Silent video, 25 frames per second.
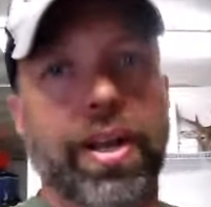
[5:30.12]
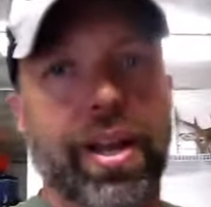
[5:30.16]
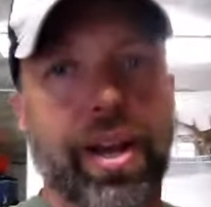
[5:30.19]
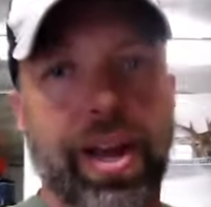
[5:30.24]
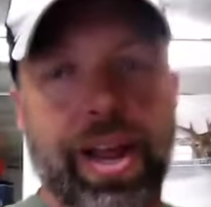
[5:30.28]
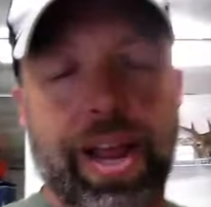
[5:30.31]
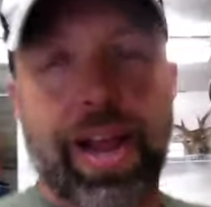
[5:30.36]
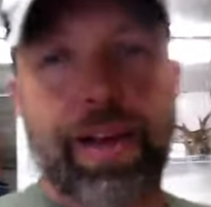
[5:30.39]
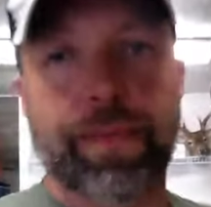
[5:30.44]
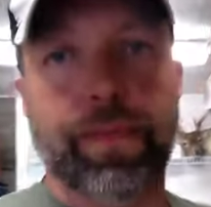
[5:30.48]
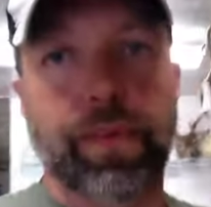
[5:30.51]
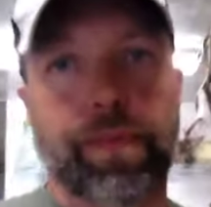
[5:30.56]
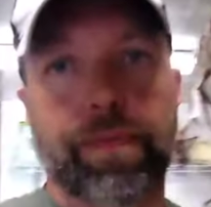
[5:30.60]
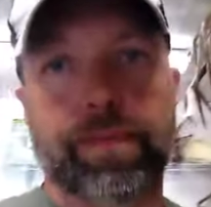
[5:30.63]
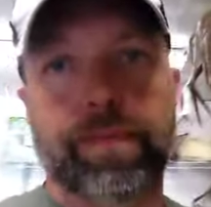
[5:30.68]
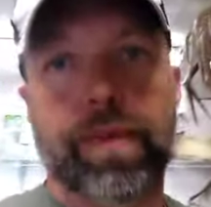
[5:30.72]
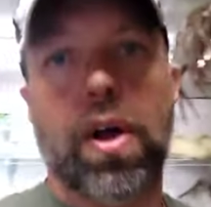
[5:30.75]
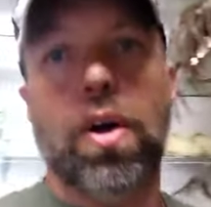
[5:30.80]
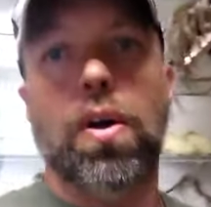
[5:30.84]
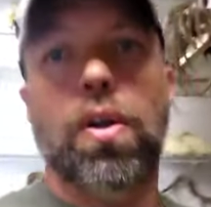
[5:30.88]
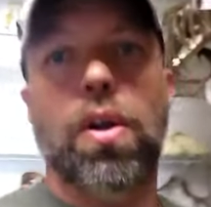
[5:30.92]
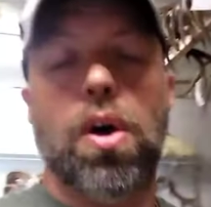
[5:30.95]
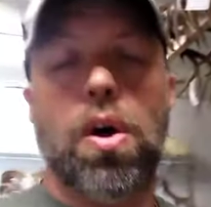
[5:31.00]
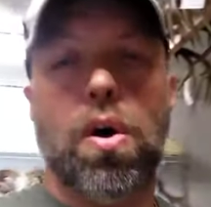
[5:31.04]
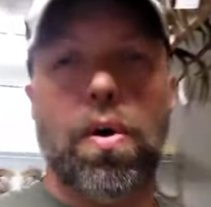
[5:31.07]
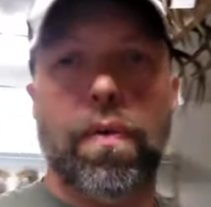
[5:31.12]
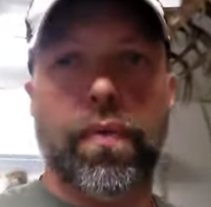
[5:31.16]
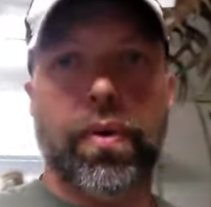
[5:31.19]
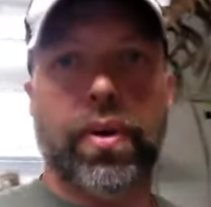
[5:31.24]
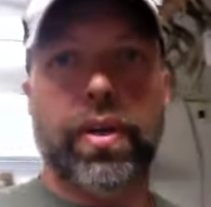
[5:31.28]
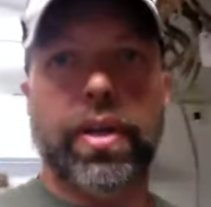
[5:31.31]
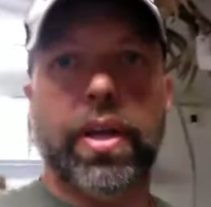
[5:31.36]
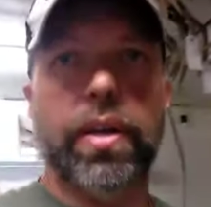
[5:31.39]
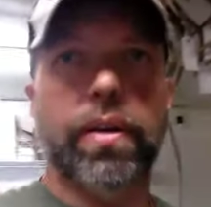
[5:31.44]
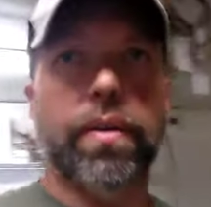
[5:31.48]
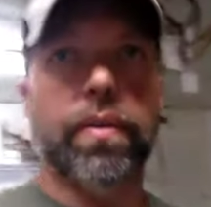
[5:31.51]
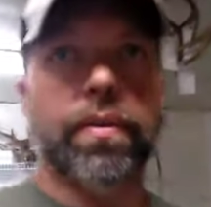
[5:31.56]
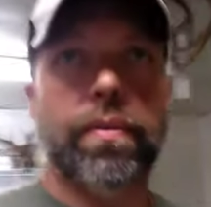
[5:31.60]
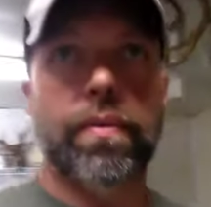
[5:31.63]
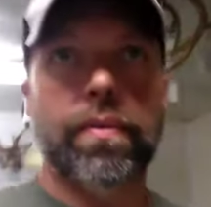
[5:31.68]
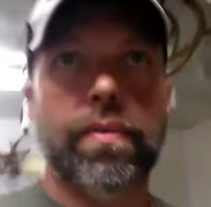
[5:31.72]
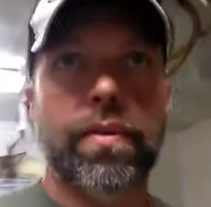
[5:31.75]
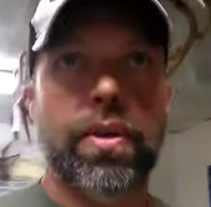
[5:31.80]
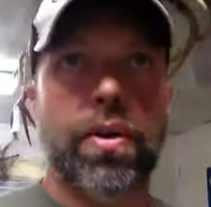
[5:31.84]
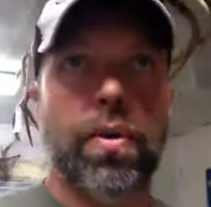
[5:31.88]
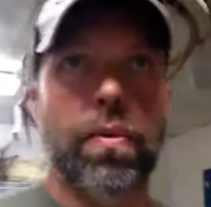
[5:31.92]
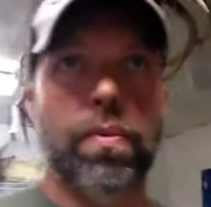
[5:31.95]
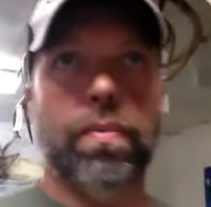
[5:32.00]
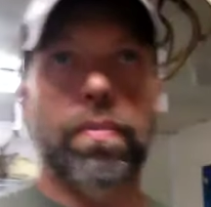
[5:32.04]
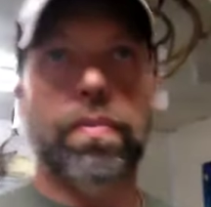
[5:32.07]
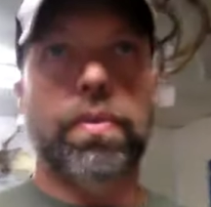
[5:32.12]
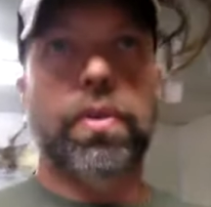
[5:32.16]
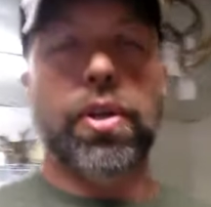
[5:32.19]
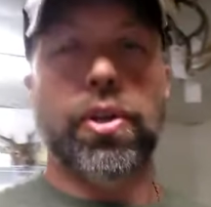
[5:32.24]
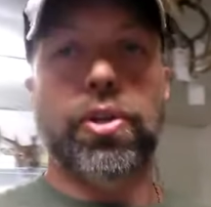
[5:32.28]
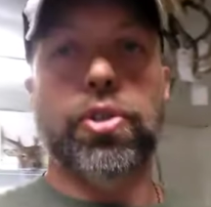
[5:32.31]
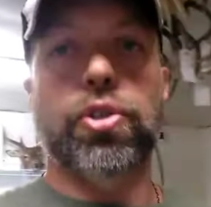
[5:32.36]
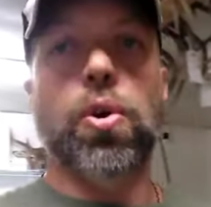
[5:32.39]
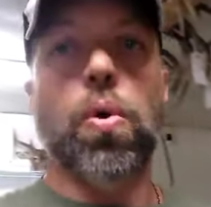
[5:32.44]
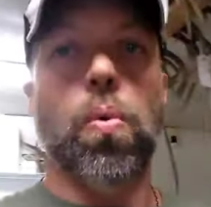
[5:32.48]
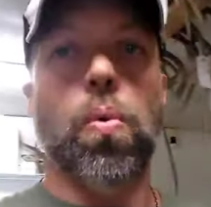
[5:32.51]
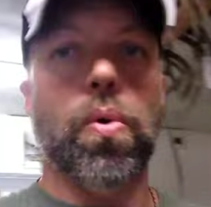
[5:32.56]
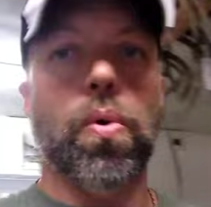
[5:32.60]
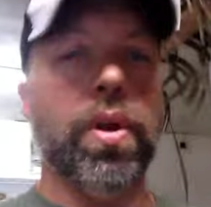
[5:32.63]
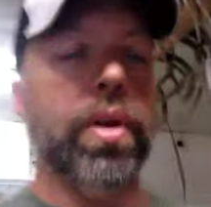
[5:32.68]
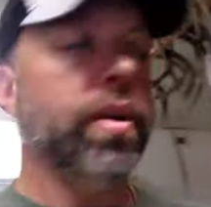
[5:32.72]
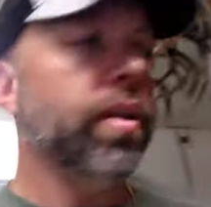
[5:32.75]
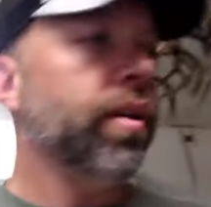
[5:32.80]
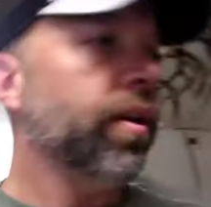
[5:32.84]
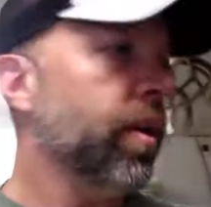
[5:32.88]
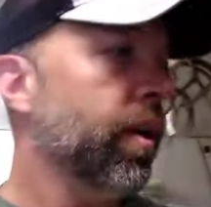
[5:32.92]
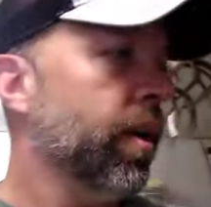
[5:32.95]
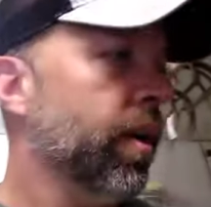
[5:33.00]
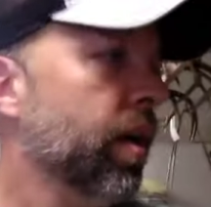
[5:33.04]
in half or fall off or get, contorted.